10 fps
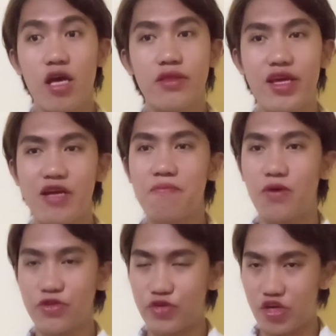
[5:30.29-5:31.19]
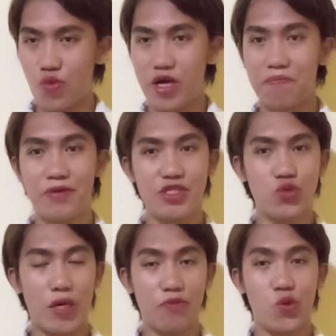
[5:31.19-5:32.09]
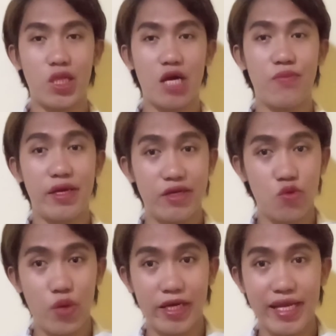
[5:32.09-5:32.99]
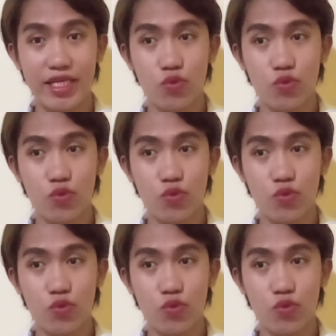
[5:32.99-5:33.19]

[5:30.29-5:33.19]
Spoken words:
they are both require perceptual awareness,